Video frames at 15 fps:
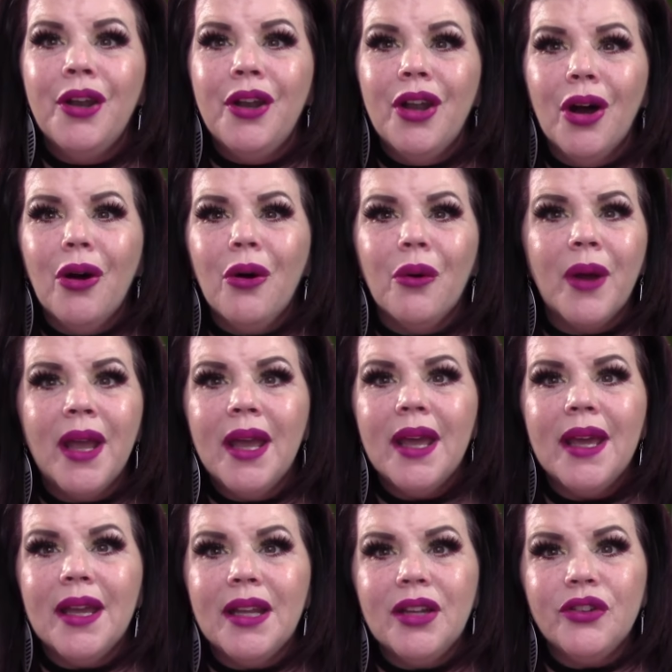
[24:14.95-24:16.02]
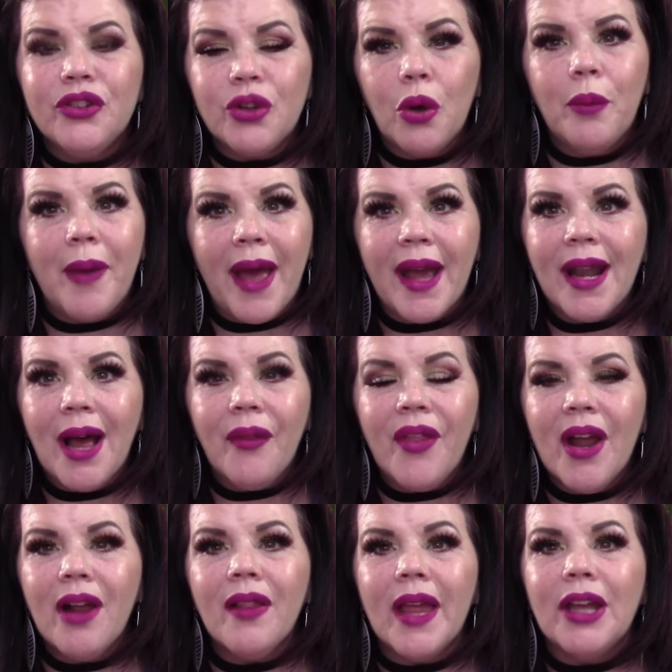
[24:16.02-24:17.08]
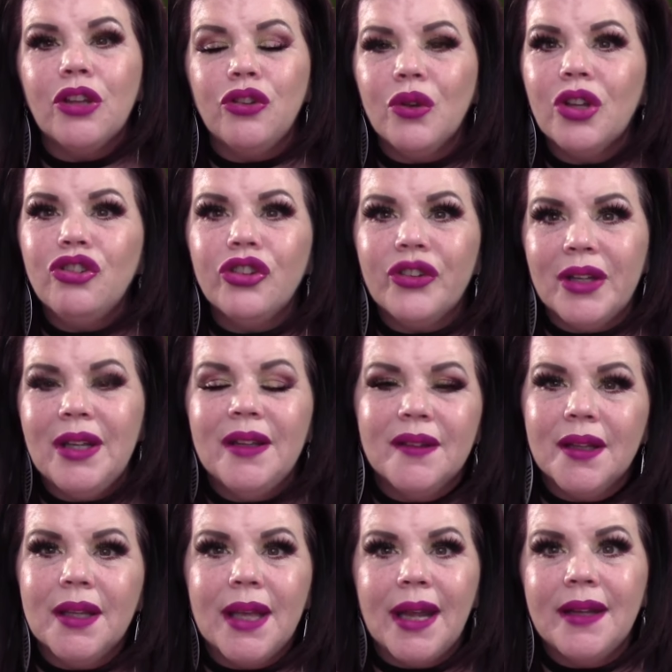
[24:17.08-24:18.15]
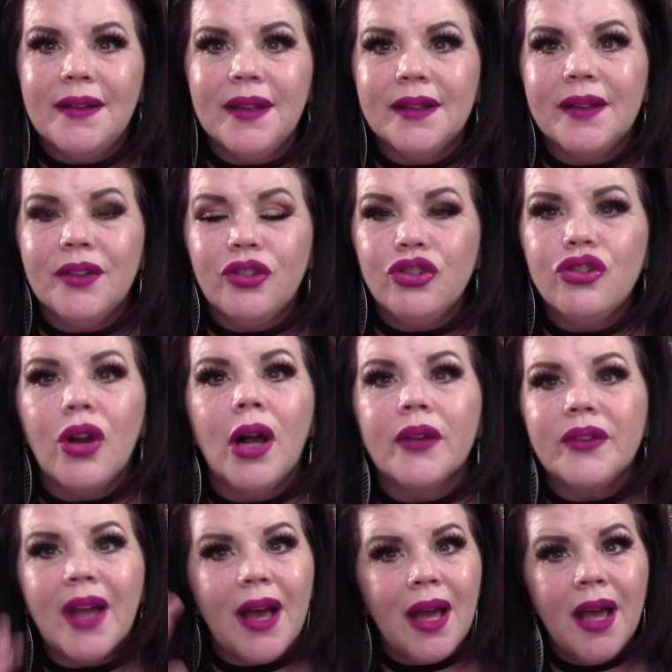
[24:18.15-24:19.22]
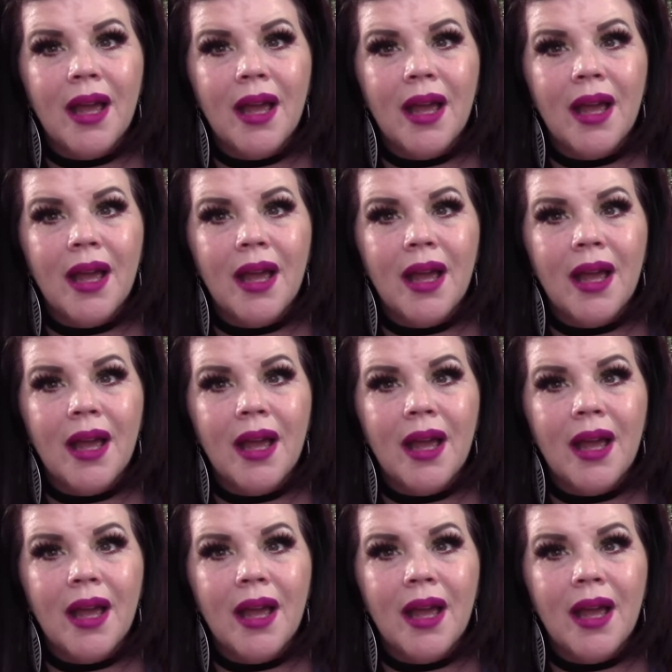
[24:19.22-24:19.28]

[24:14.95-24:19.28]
No. It is so bad out there. Like, you could just easily get addicted to drugs.